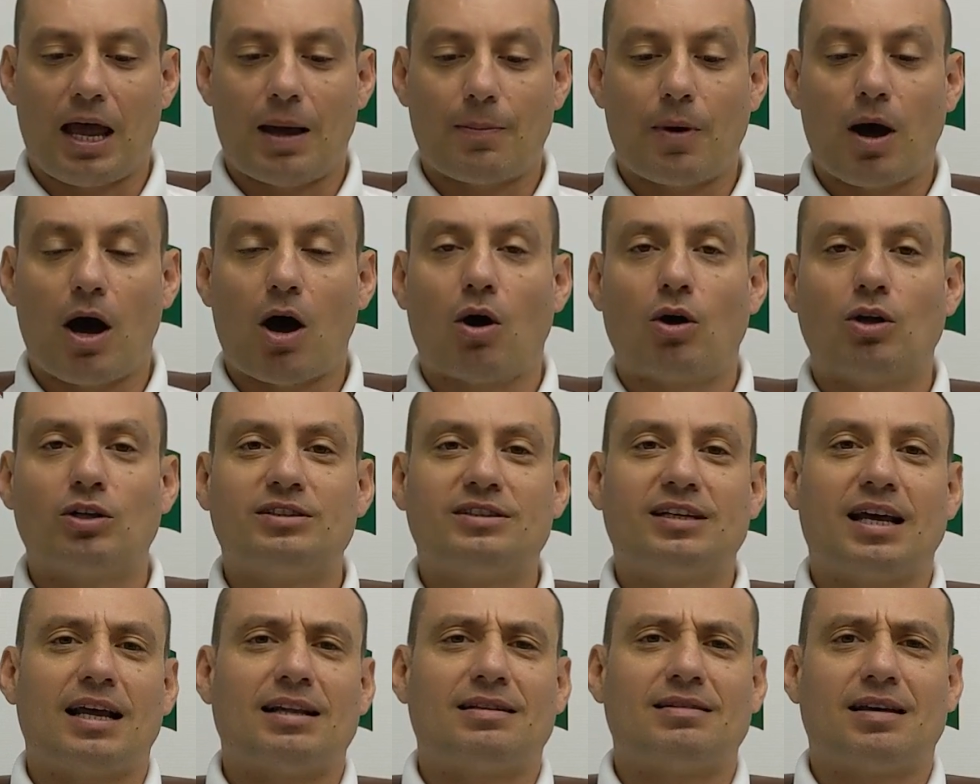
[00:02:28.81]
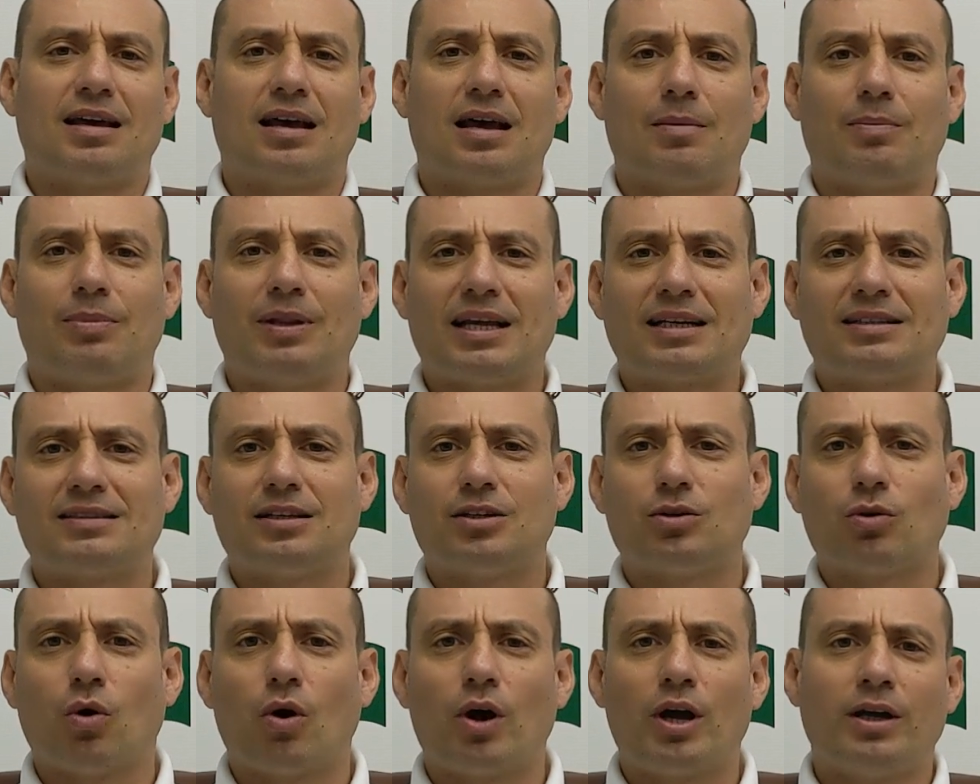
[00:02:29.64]
about that uh, black
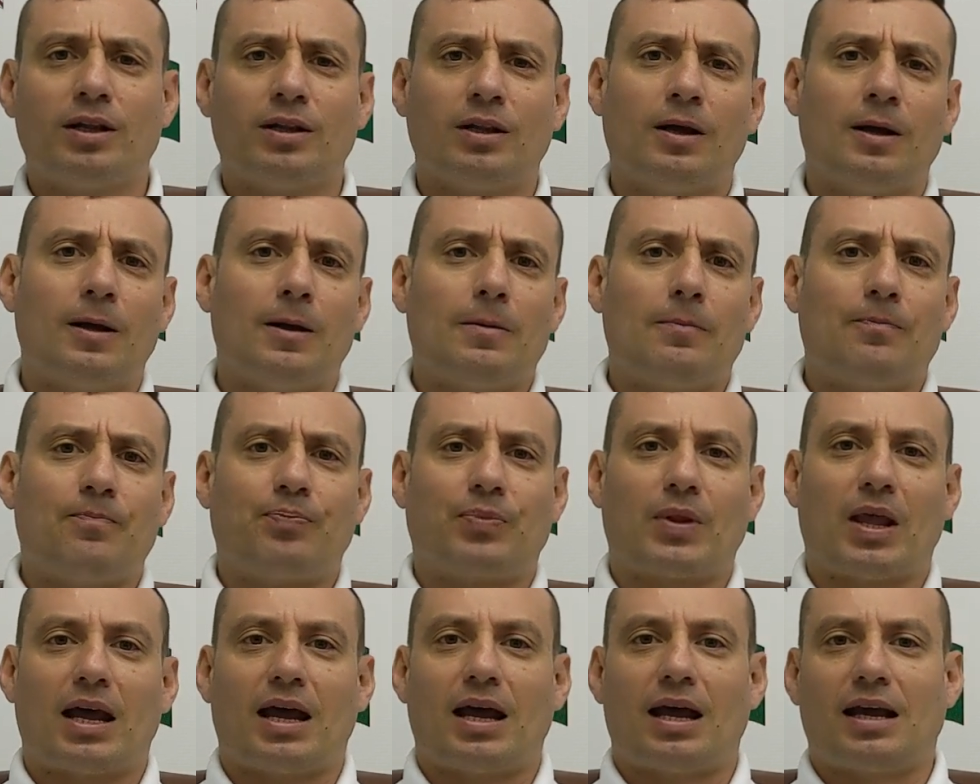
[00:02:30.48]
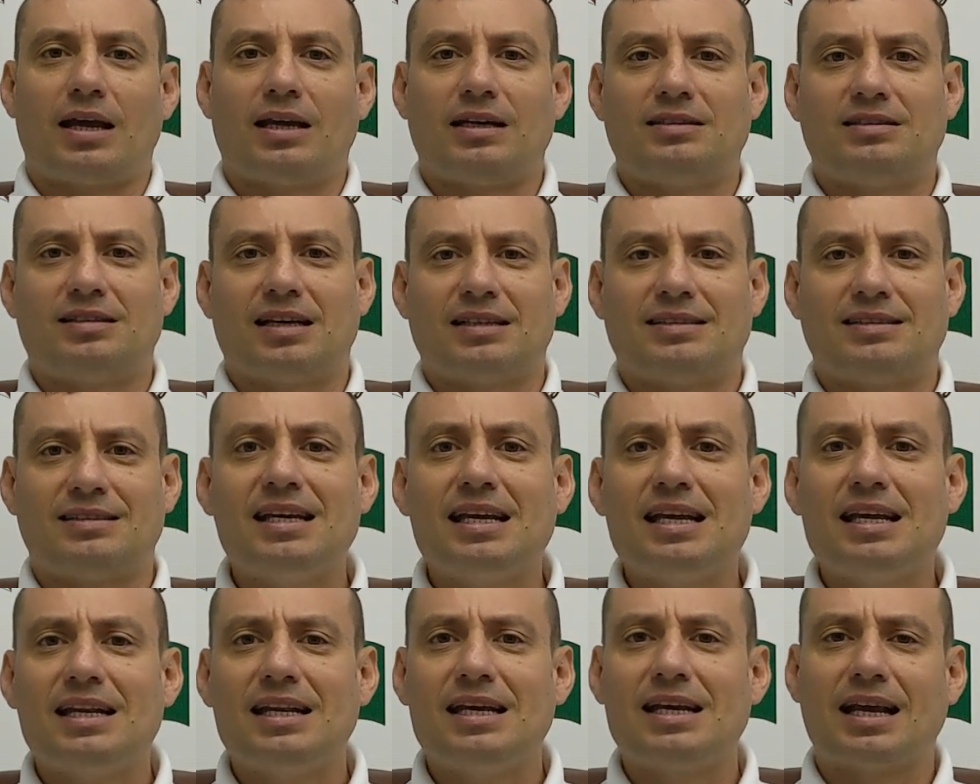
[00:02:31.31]
seed oil uh, is
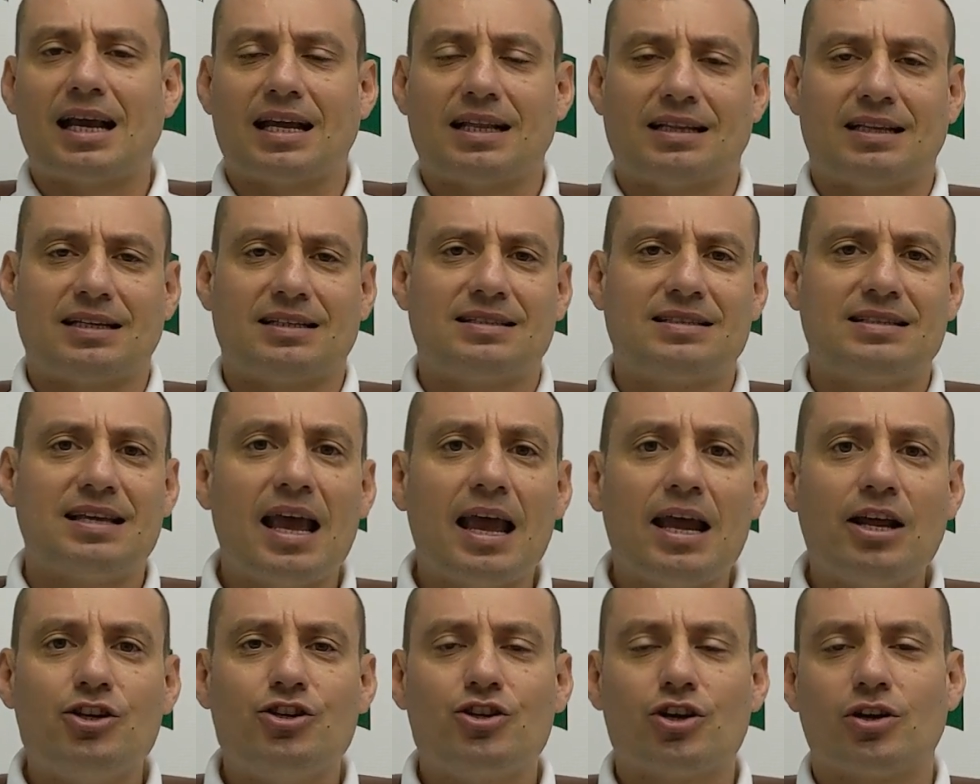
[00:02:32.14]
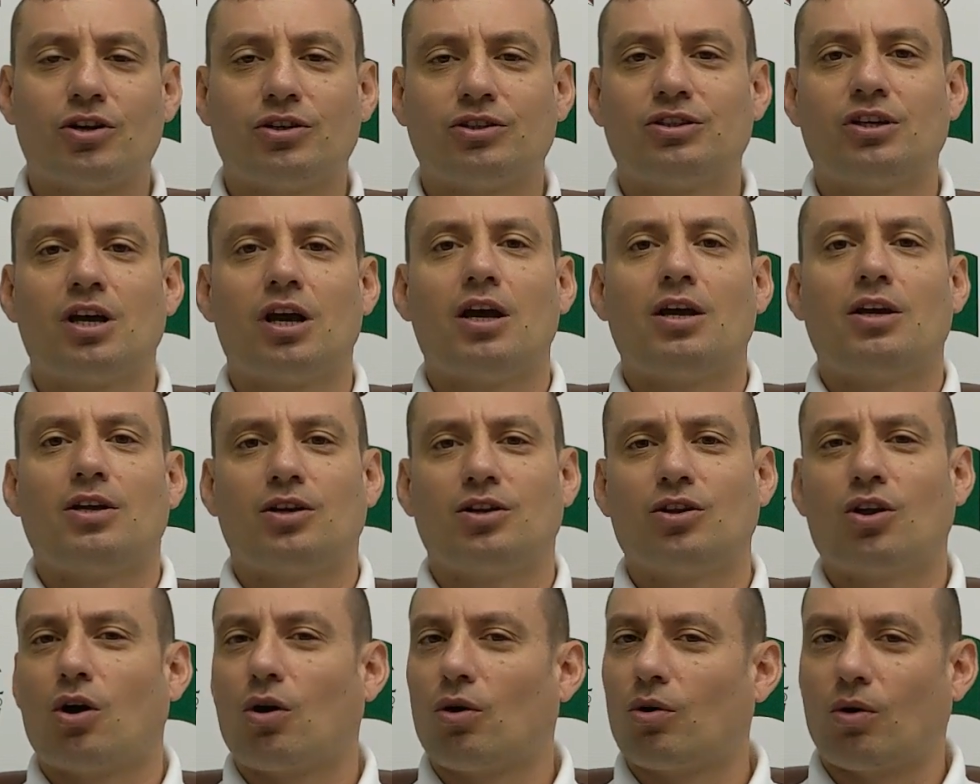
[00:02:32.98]
acidic and it's dangerous,
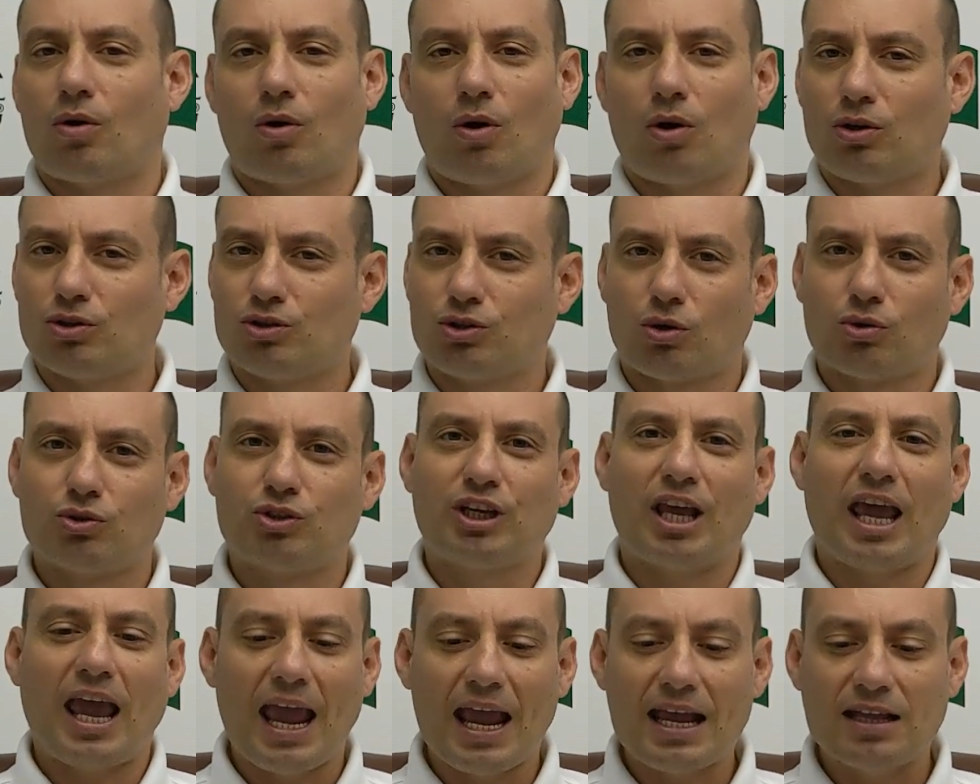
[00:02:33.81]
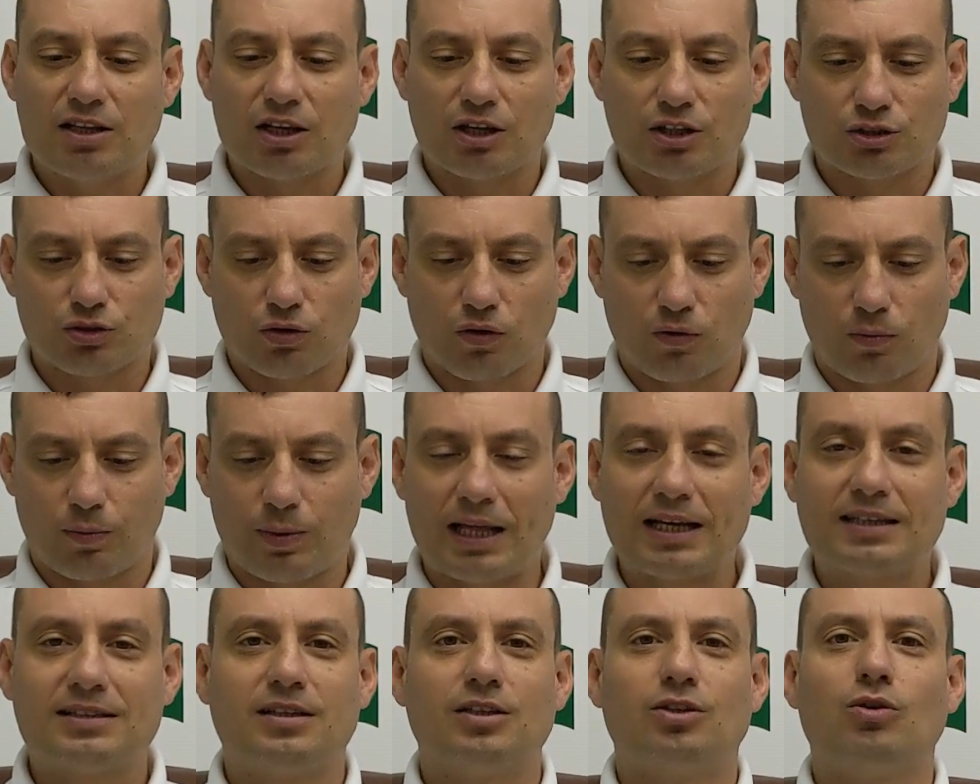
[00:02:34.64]
you know, all those haters of
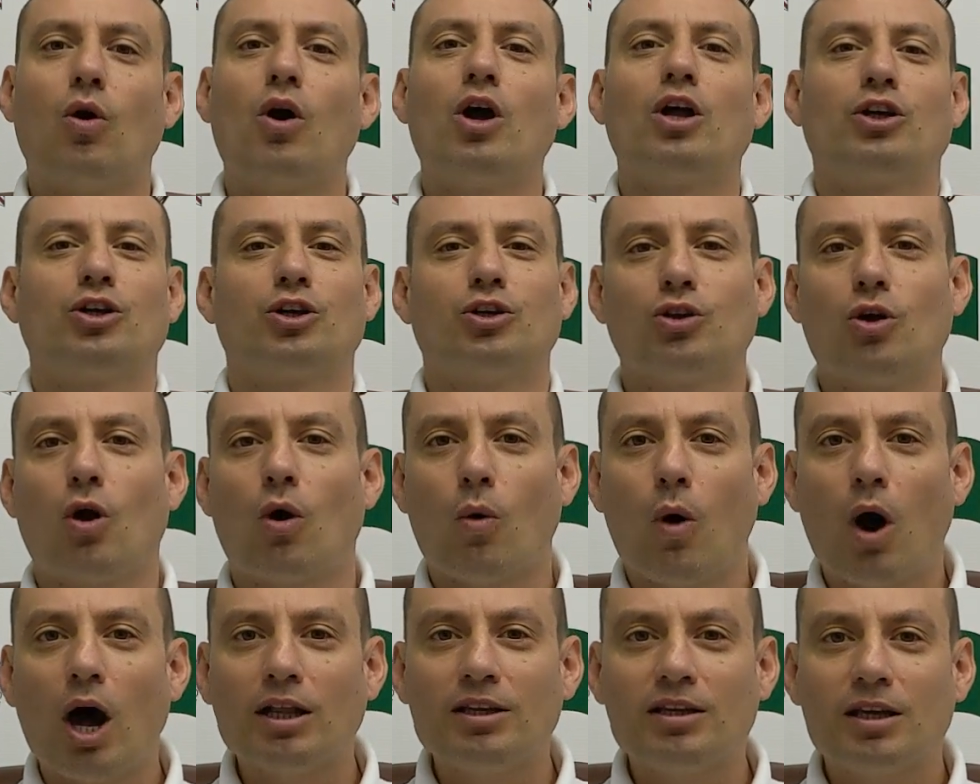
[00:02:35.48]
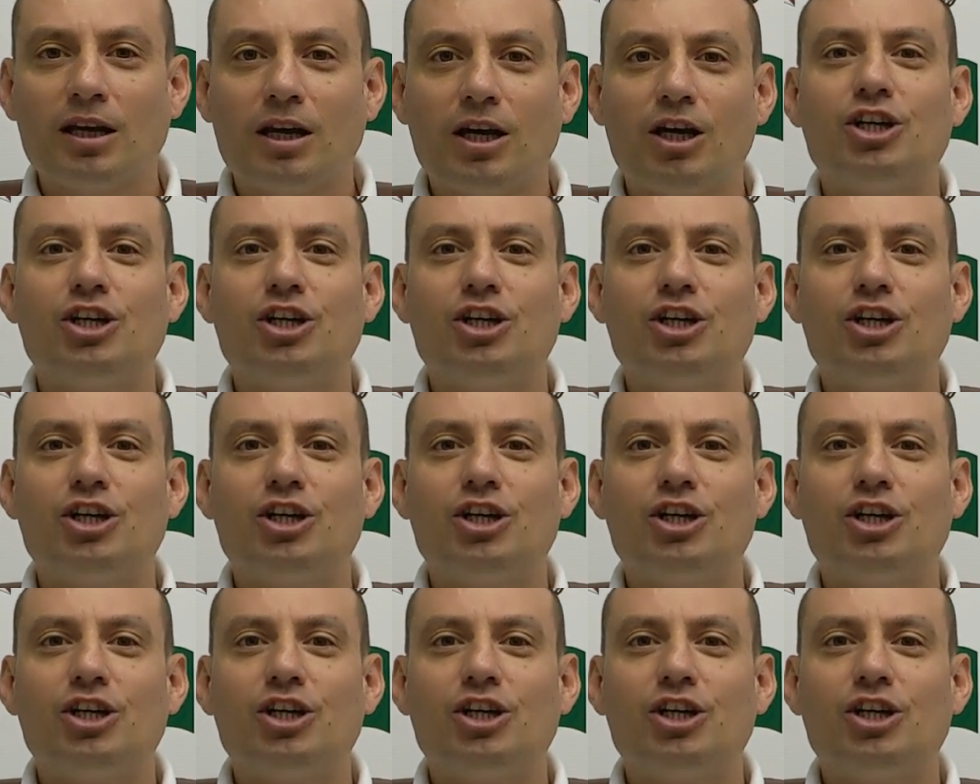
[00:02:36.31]
black seed oil, you know what?